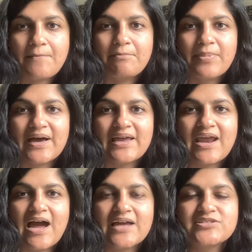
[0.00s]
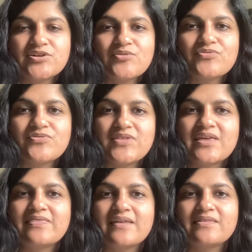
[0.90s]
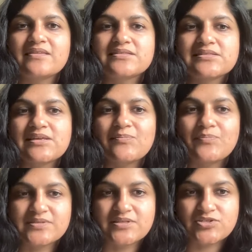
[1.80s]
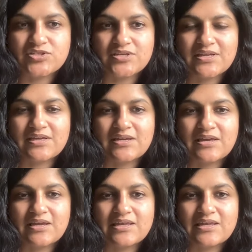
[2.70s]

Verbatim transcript: But I don't think that the sleep positioning